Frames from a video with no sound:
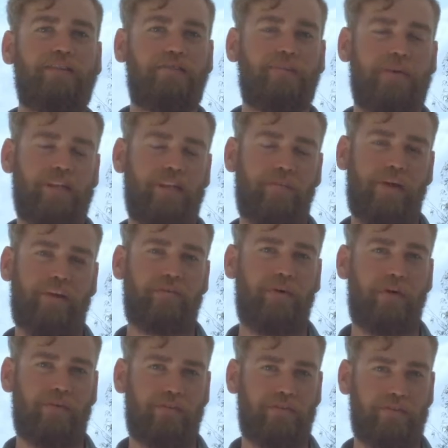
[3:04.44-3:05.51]
to being the best
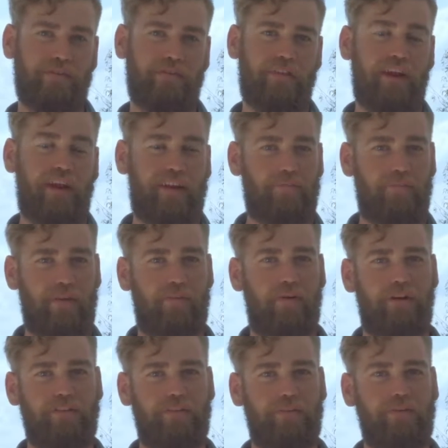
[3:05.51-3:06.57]
person that I can be
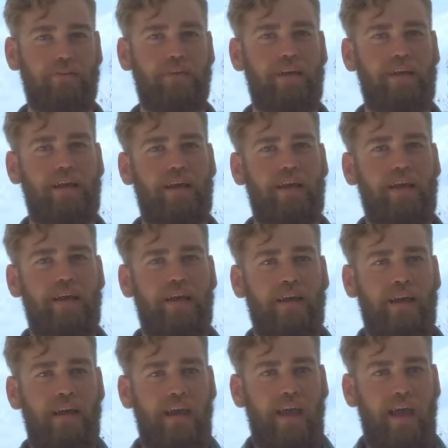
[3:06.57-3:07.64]
possible.
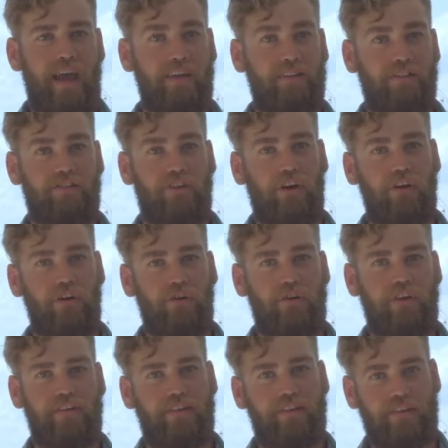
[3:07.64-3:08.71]
And so
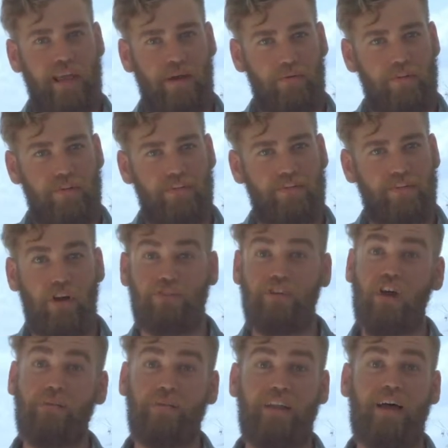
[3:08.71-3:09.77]
that was
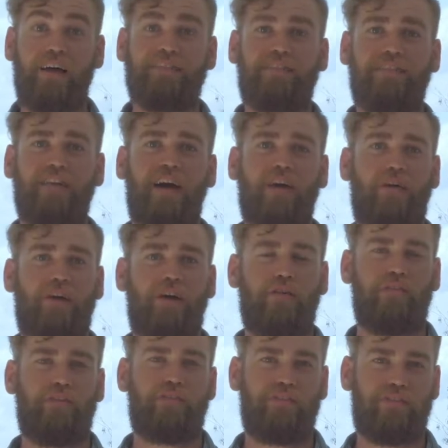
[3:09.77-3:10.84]
October last year. I went
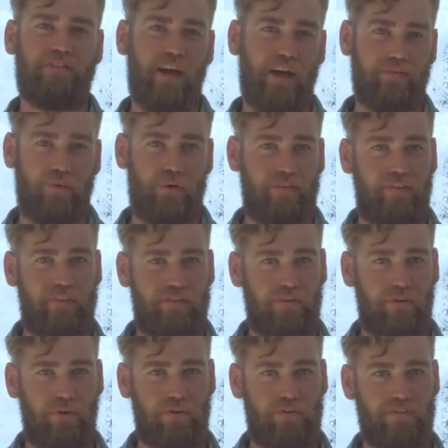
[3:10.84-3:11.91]
over to staff one of his
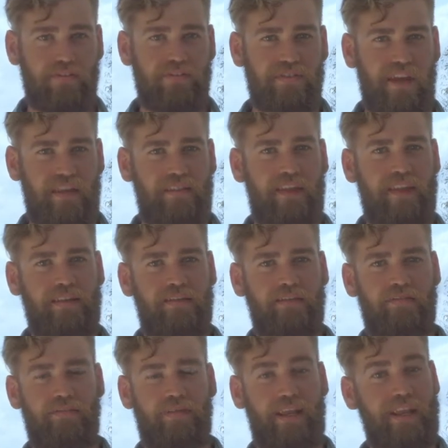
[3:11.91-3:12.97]
courses, and
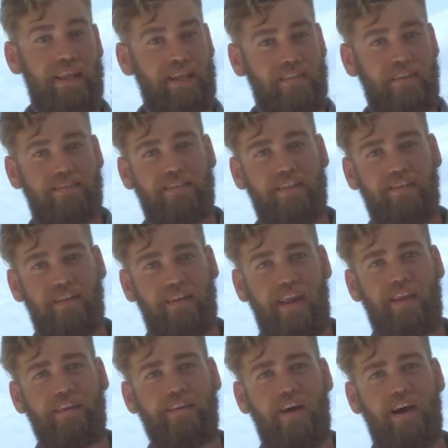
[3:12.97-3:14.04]
then beginning of this year
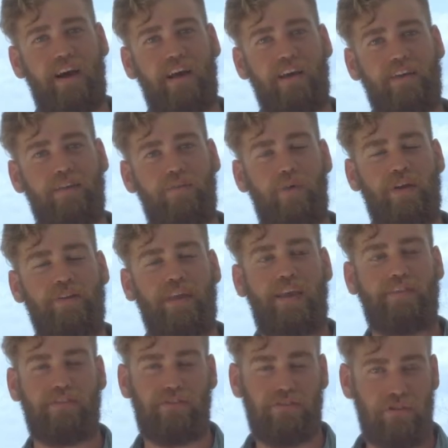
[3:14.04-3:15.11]
again, I went
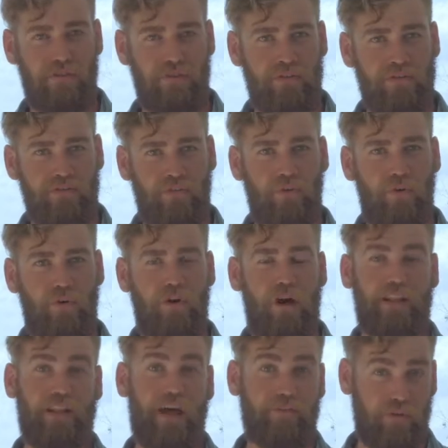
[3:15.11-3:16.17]
as a student for
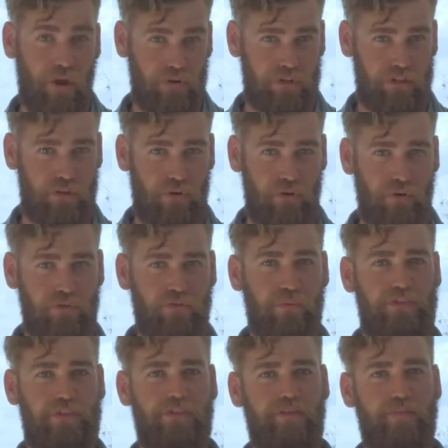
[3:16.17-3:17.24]
a life coaching course,
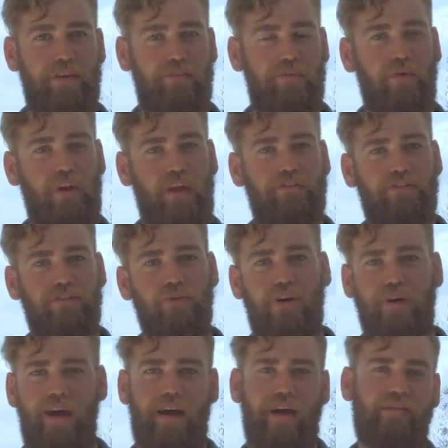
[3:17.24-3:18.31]
which is a bit of what I do.
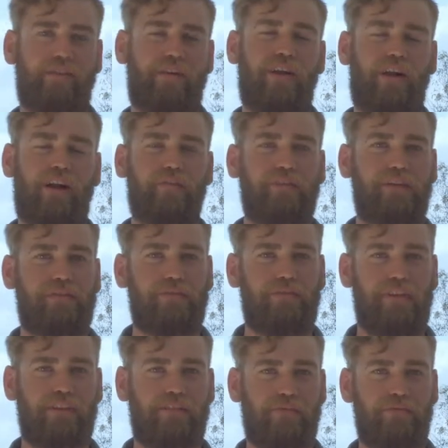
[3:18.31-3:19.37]
I have a couple of different
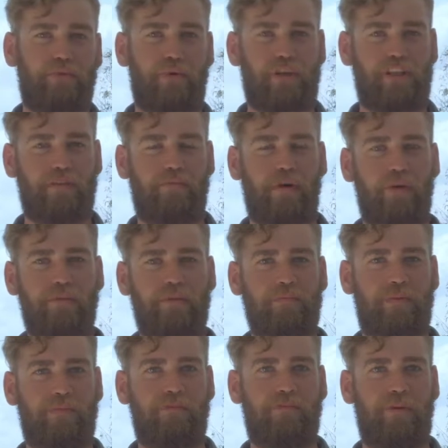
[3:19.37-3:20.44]
things I'm doing at the moment,
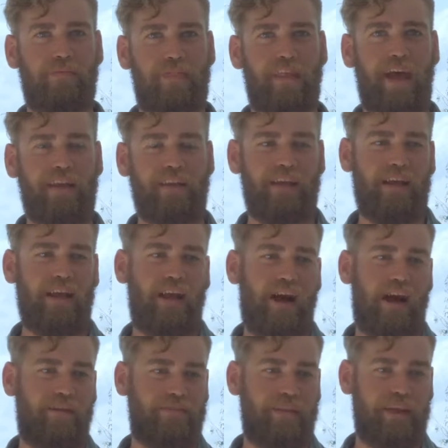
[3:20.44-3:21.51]
but from that,
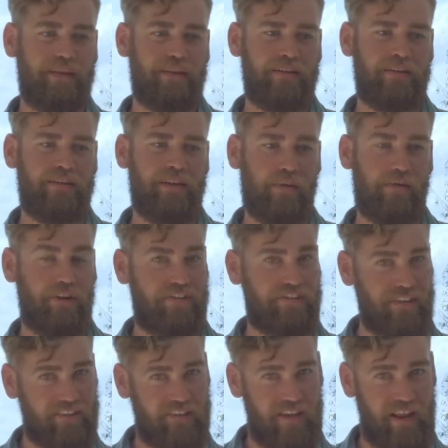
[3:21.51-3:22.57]
I'm on a
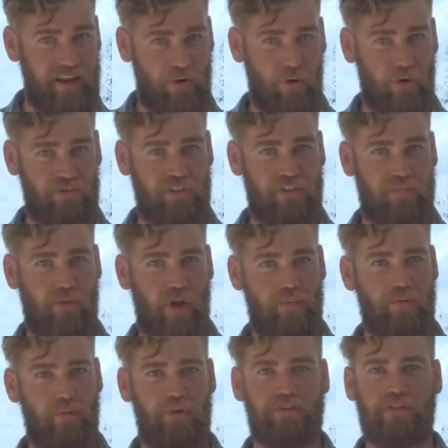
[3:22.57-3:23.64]
60-day course at the
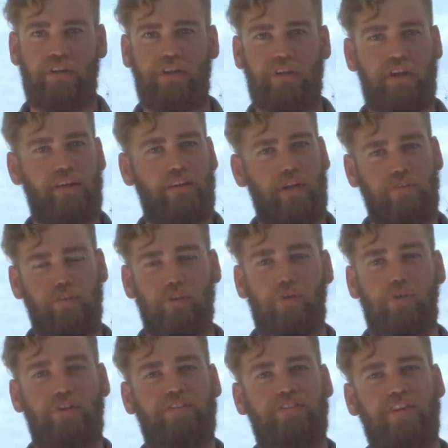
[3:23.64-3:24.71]
moment, which a lot of you have
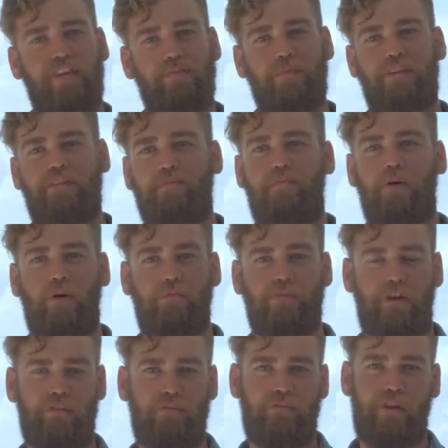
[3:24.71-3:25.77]
already seen bits and bobs
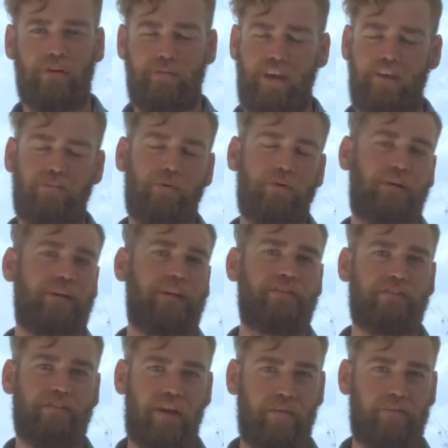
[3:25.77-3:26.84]
on Facebook and
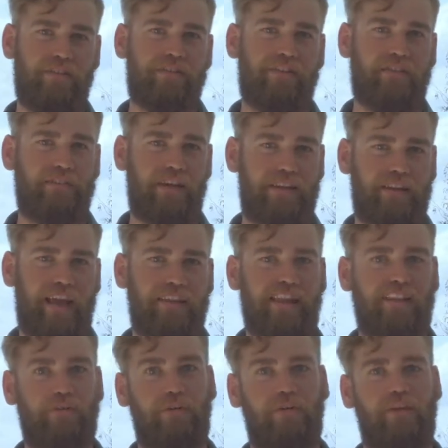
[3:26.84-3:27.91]
Instagram and stuff like that, and
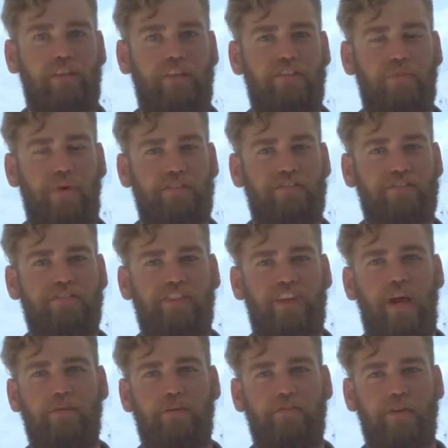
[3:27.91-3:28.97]
that's where a lot of these questions
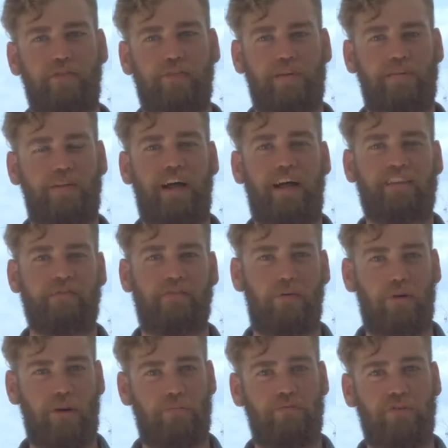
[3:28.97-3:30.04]
are coming from, people asking me
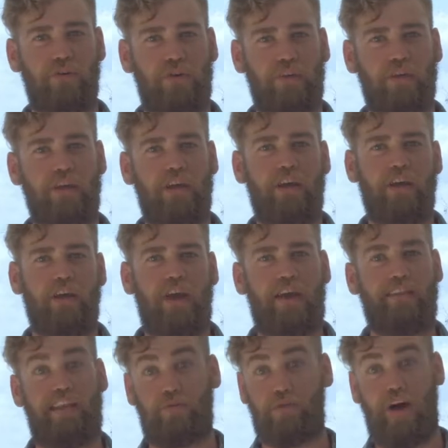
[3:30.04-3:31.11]
what I'm doing,
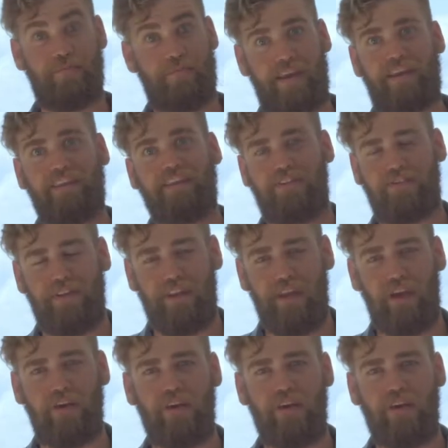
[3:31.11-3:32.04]
and that's why I'm making this video.